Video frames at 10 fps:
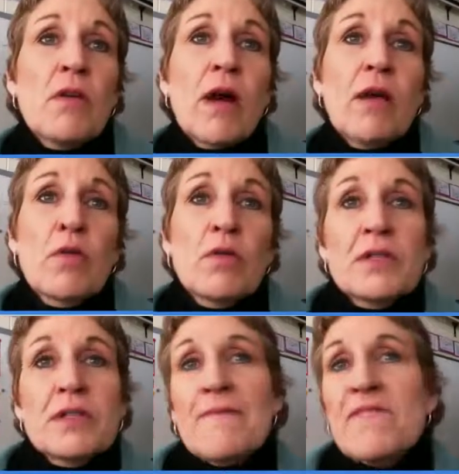though I
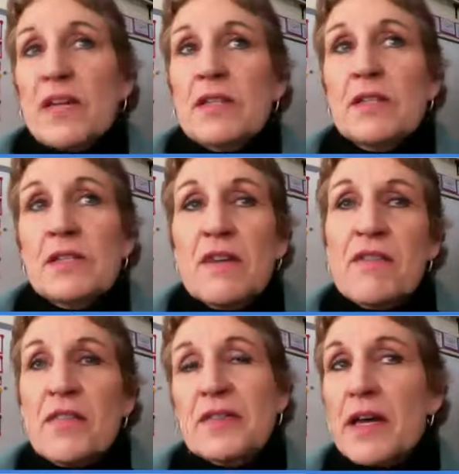wrote some funny stuff
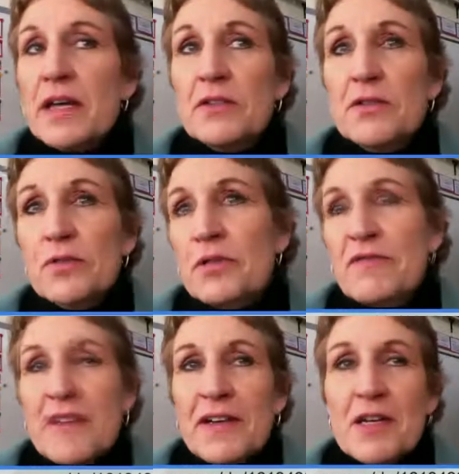and the title's real
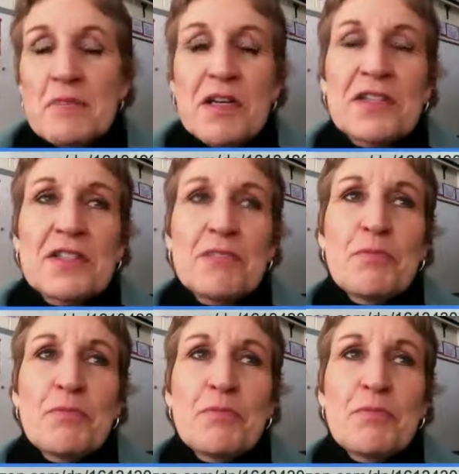funny and it makes the